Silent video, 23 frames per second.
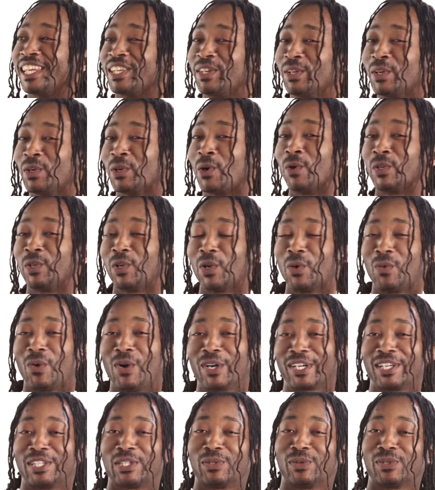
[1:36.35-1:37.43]
Like you don't go, you don't
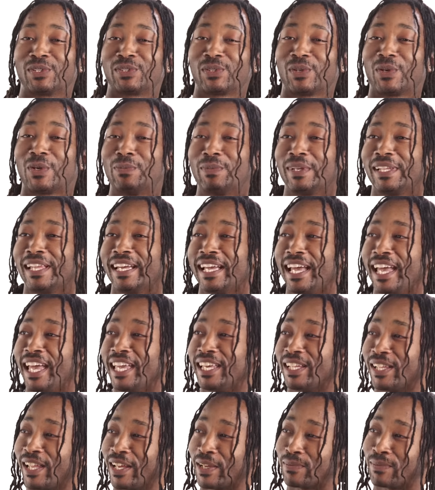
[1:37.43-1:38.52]
walk into a store and be like,
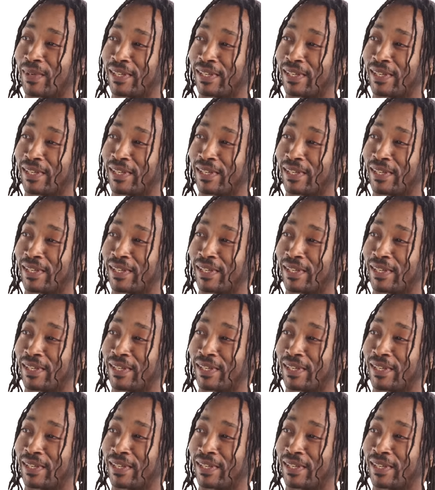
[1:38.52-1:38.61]
hey, like